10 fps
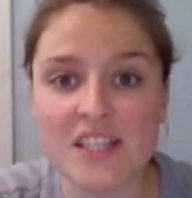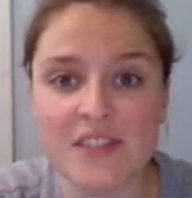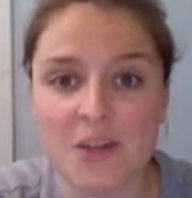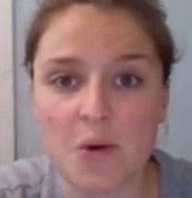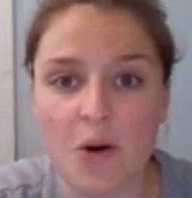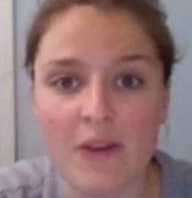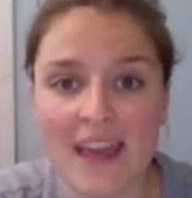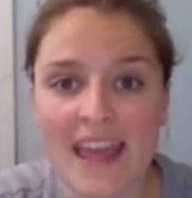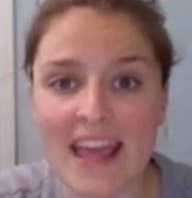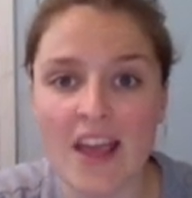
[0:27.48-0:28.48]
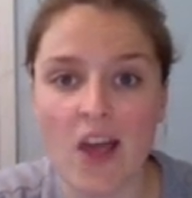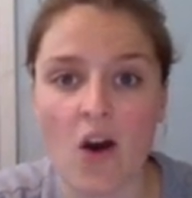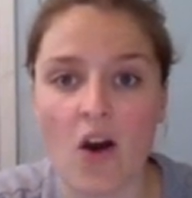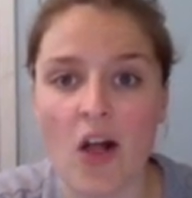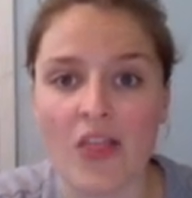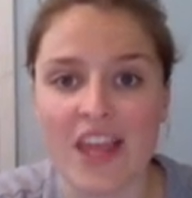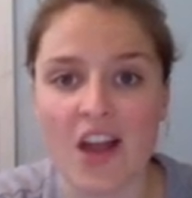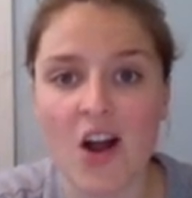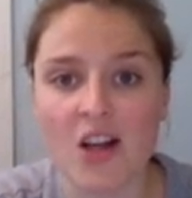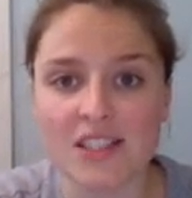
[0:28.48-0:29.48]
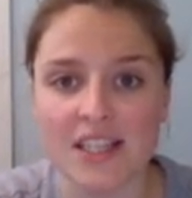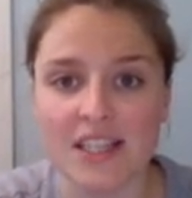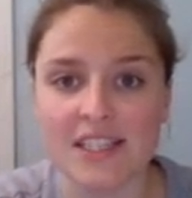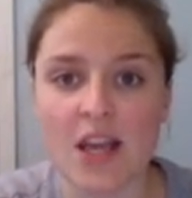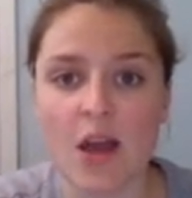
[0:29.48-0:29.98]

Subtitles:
this video off, here are the answers